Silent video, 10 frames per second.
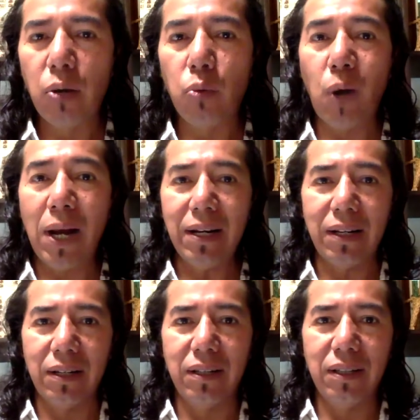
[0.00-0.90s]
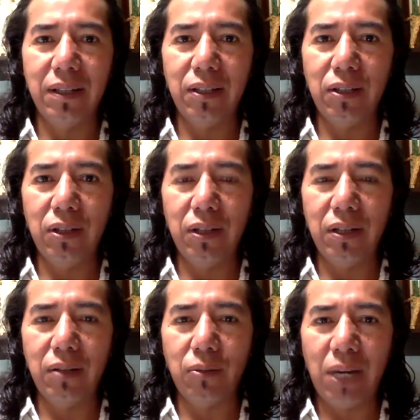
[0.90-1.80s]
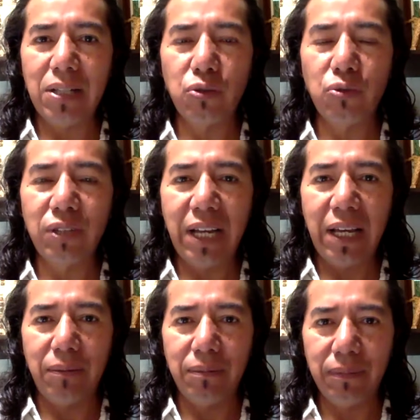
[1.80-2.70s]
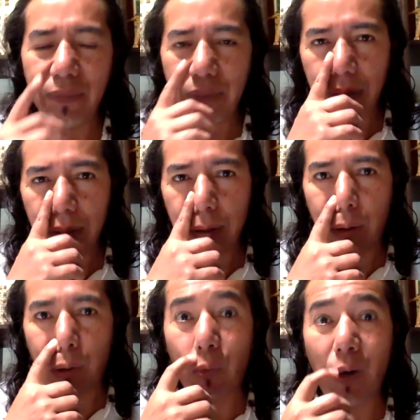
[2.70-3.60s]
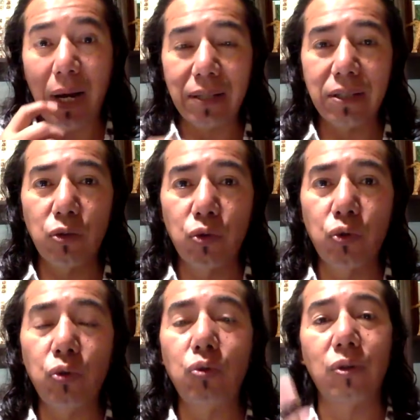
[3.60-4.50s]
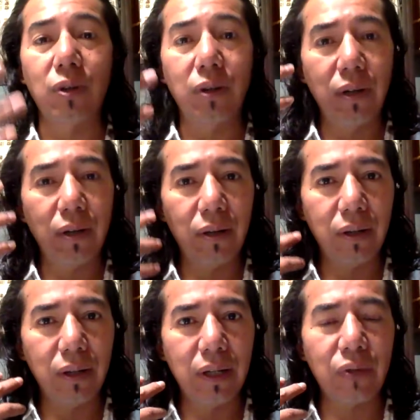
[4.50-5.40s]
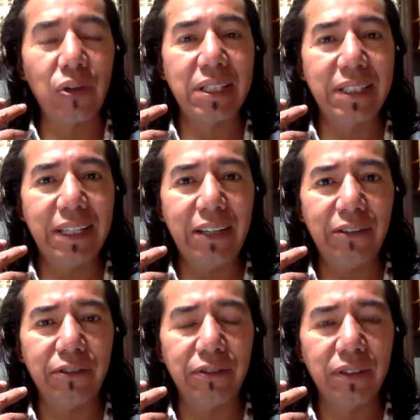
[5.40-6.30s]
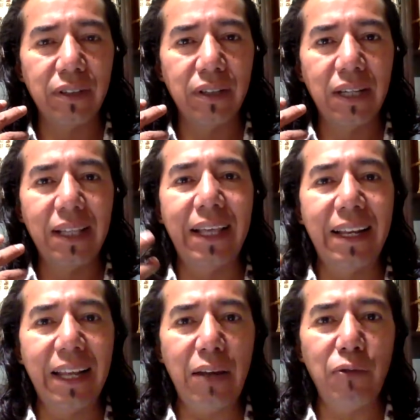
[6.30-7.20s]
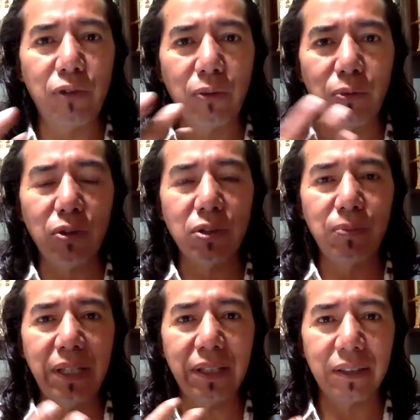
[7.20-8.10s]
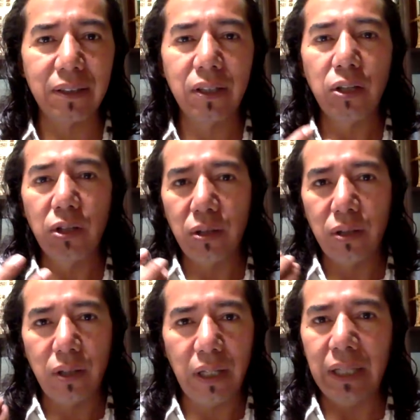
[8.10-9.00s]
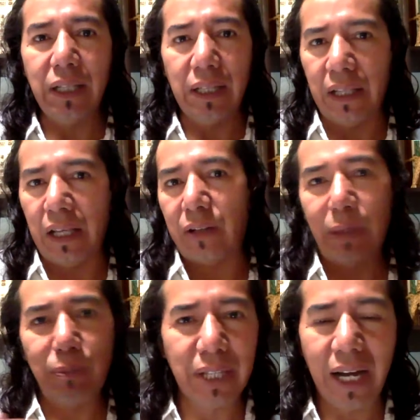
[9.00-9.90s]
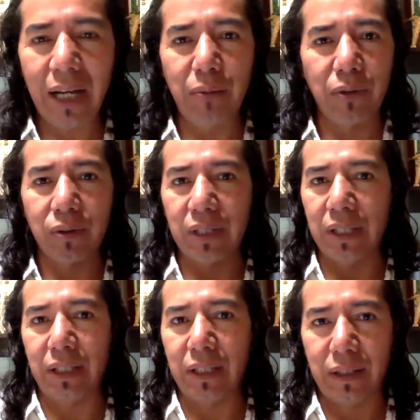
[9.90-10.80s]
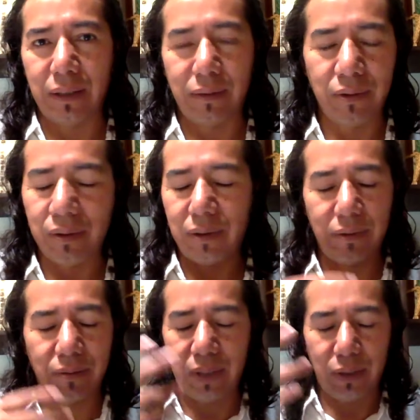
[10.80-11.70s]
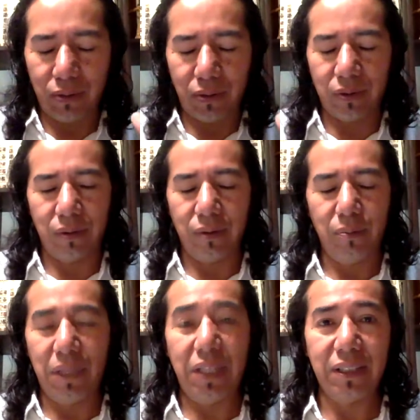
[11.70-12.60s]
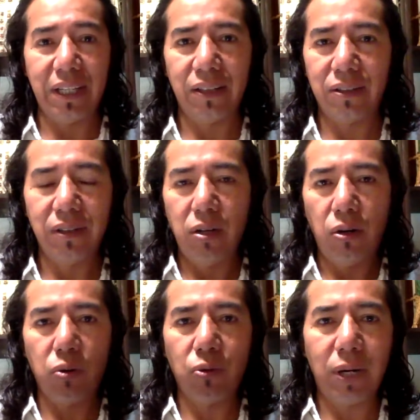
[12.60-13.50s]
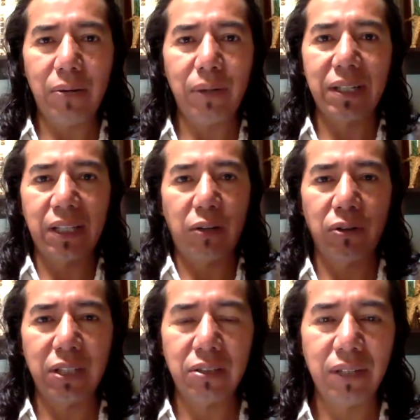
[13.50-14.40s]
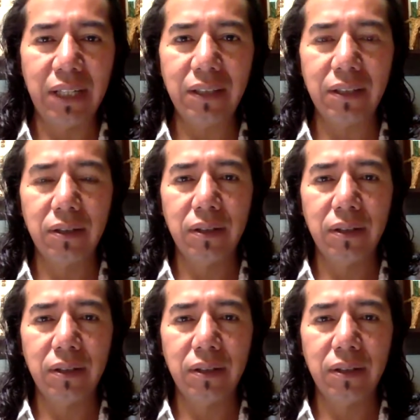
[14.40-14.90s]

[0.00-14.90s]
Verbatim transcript: One, once you name, or once you receive the name from those beings in, in the dream time, or in the, you know, when you meditate, or whatever the connection is,